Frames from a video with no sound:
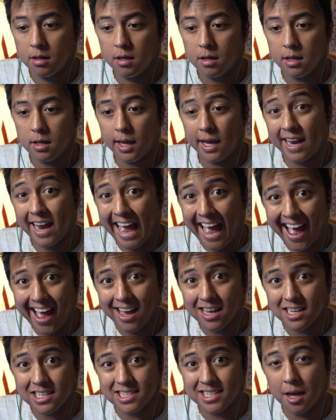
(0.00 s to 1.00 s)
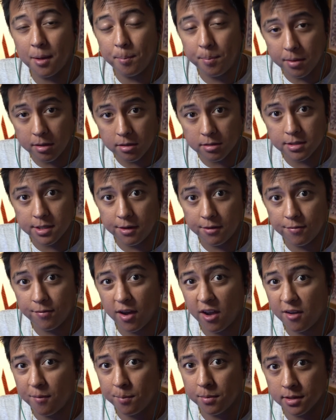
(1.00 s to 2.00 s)
it has that built-in
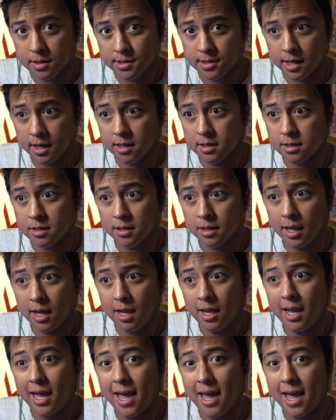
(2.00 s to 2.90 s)
5 millisecond delay